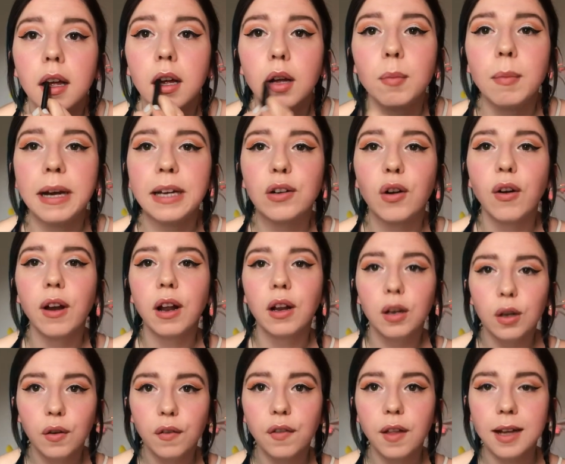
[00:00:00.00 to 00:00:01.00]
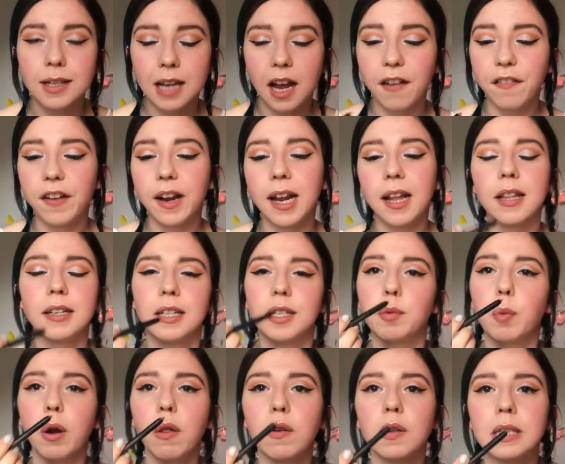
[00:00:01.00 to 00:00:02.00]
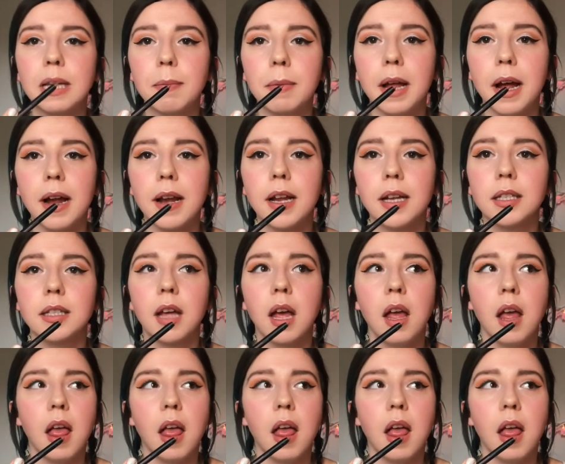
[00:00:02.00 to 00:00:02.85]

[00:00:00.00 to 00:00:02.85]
Oh my god, I love this. I feel like this is one of those lip liners